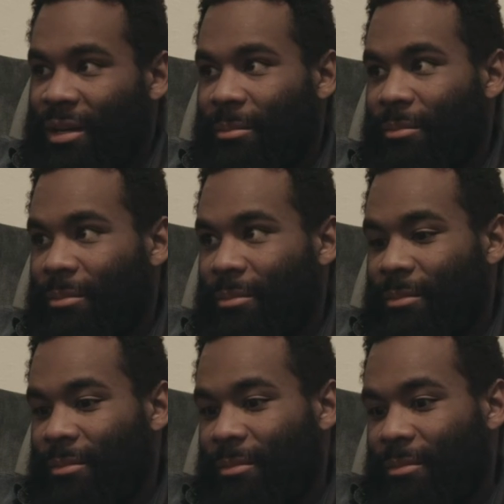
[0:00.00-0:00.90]
But I'm
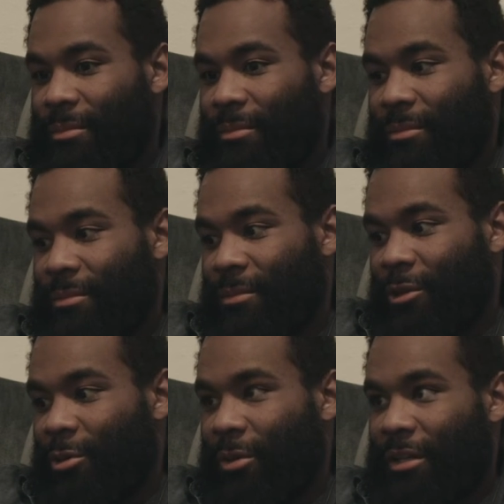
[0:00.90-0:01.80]

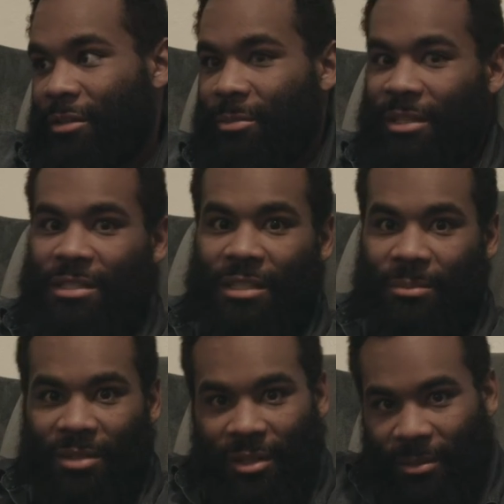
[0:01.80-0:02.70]
going into my
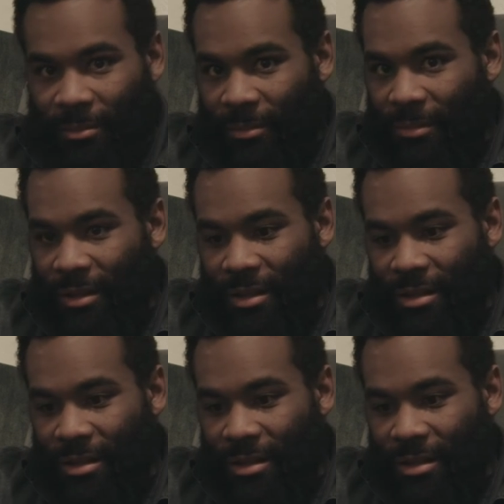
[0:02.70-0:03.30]
sleep time.